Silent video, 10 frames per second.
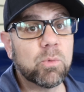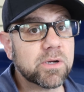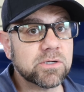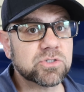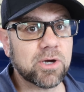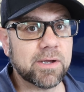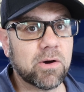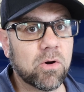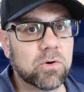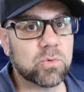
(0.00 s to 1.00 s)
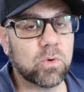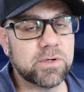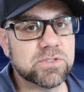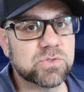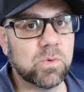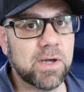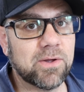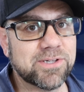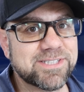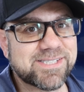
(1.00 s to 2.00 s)
and we're gonna try a harder one as
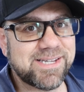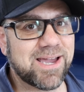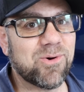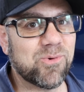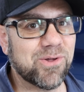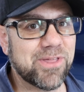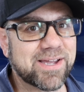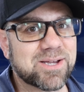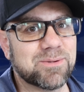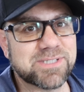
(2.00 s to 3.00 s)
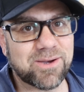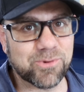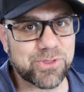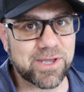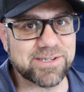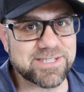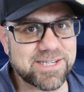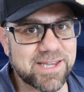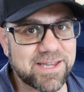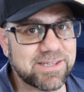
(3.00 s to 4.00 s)
well and see how well that comes out without a
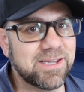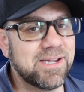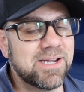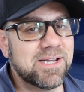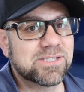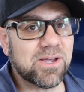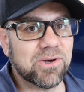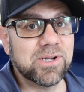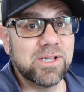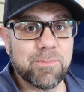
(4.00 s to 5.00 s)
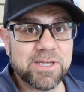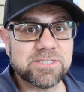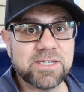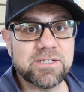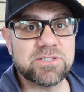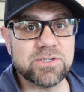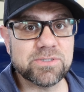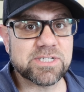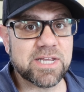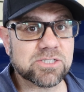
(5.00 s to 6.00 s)
DA. So the best thing to do
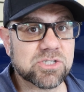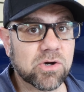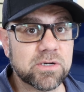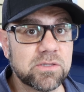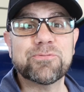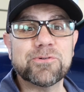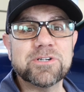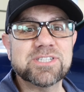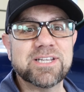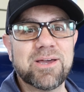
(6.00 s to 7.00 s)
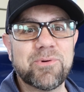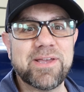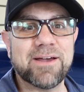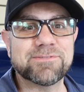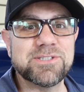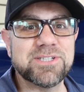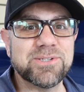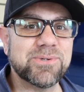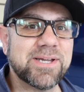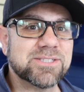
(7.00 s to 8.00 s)
is to get started. The first thing that we have to
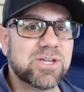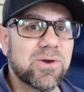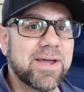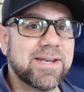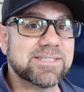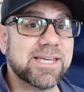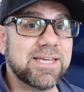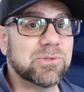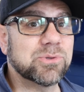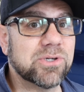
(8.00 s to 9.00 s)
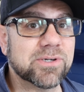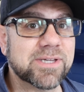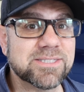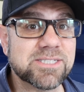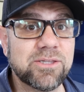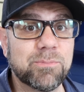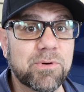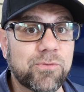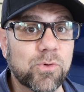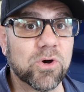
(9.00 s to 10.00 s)
do is go ahead and take a look and see the
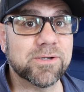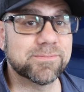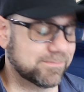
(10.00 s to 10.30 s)
before.